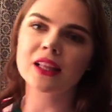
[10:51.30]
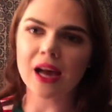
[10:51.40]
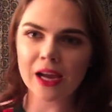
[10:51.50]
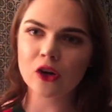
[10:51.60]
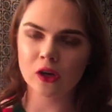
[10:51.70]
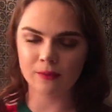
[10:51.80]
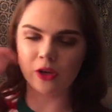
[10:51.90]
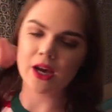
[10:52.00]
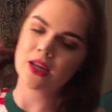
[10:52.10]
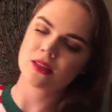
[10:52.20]
the eye cream, you
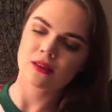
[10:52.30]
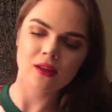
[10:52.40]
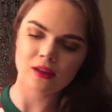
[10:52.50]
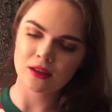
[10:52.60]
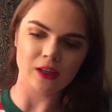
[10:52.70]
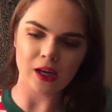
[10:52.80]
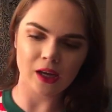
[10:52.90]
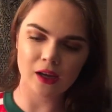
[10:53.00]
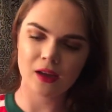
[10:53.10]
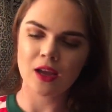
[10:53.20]
guys.
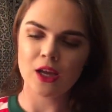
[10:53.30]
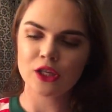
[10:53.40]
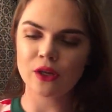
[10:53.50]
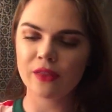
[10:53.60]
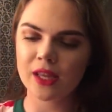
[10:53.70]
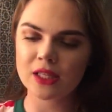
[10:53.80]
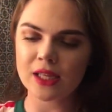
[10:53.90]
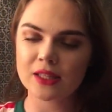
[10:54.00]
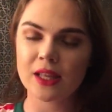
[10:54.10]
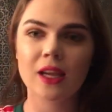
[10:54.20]
Duh. So this
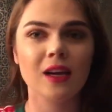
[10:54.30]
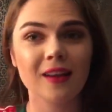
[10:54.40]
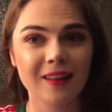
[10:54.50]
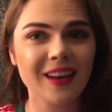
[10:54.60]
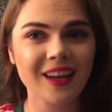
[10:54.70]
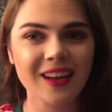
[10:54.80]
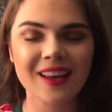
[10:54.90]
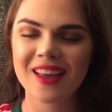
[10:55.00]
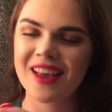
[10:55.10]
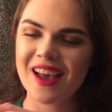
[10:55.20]
is the Clinique
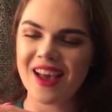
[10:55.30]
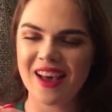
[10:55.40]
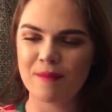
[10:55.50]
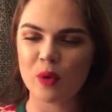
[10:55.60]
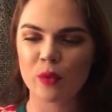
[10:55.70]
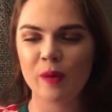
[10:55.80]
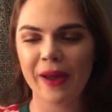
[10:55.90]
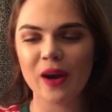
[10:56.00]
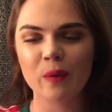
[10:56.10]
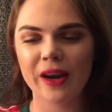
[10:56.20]

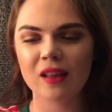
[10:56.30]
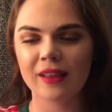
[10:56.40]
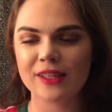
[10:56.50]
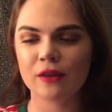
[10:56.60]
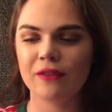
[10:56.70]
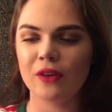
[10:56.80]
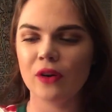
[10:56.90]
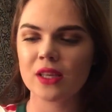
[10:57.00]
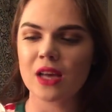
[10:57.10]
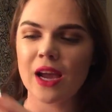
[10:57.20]
Repair Wear Laser
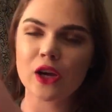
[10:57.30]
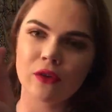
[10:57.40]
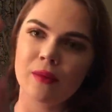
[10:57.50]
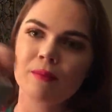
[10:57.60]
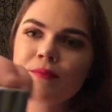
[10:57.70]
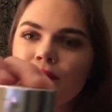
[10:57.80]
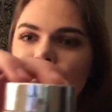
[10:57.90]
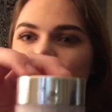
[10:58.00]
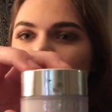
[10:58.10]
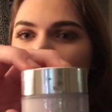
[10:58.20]
Focus Eye Cream.
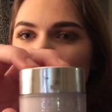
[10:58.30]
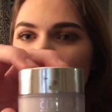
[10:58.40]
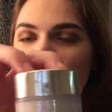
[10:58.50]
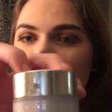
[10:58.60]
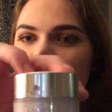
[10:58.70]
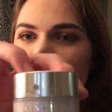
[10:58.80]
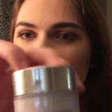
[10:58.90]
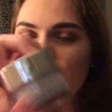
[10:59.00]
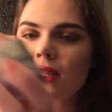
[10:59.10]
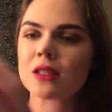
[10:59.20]
Looks like
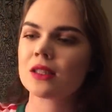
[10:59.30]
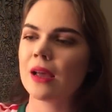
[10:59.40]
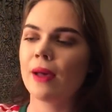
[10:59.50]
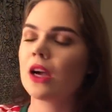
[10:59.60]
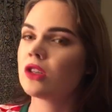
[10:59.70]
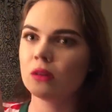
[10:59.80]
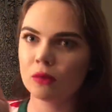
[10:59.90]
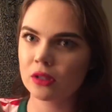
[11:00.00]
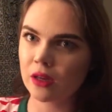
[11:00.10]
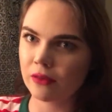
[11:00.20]
this. I'm actually
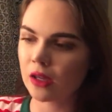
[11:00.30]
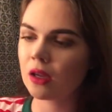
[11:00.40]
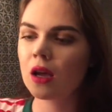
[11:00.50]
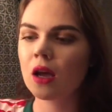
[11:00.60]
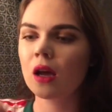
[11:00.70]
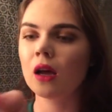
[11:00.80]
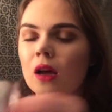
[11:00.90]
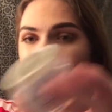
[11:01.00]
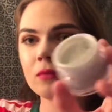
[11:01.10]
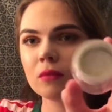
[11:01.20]
almost out of it.